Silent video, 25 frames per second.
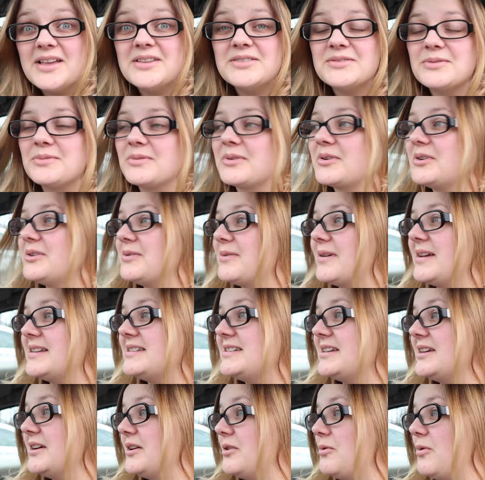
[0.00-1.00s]
So we're going
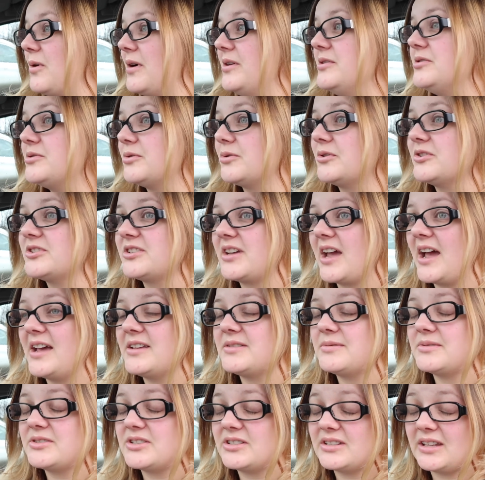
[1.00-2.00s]
to go outdoors, guys,
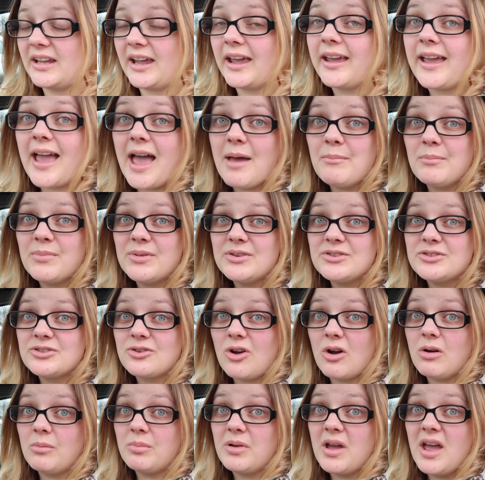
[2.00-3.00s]
which is like a camping
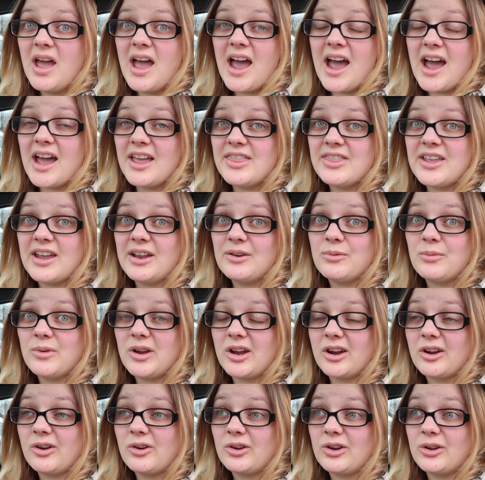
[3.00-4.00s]
shop, and then we
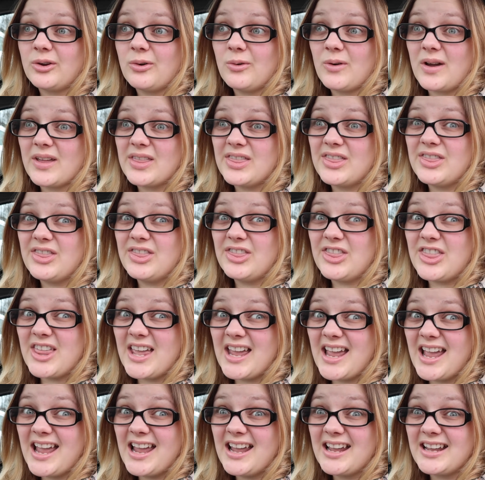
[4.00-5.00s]
are going to go, I
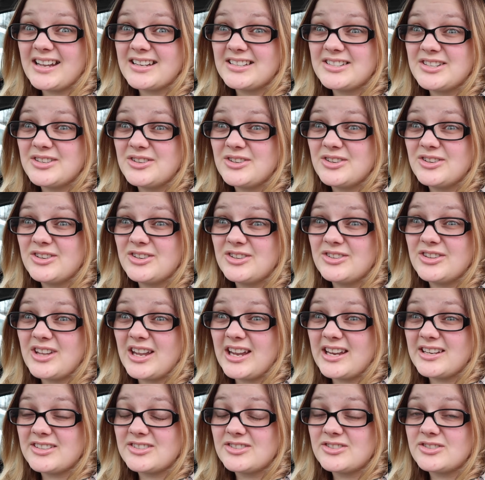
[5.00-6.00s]
think, to the
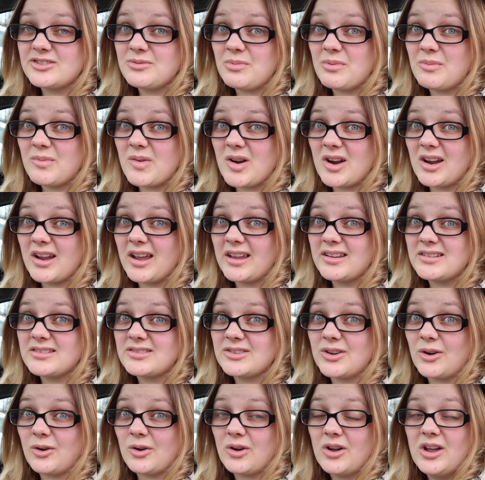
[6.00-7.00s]
Asian supermarket.
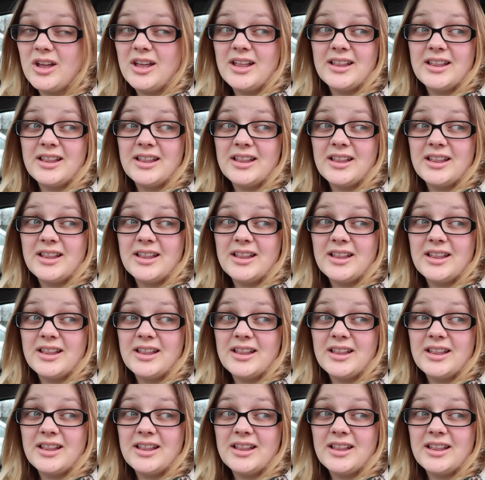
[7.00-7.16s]
So